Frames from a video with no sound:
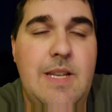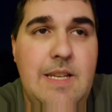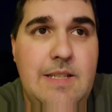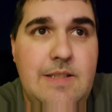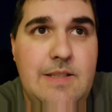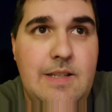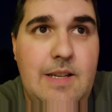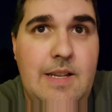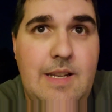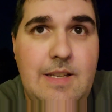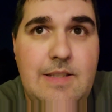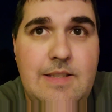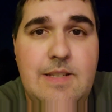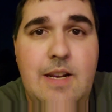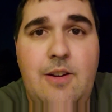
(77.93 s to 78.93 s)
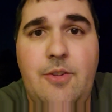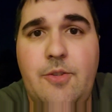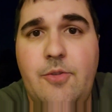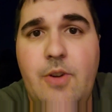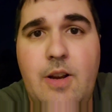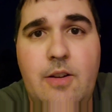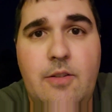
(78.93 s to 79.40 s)
it it stayed on the
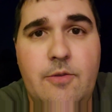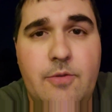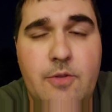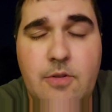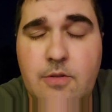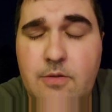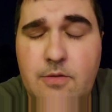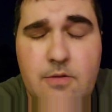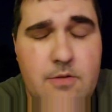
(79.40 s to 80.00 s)
ground for,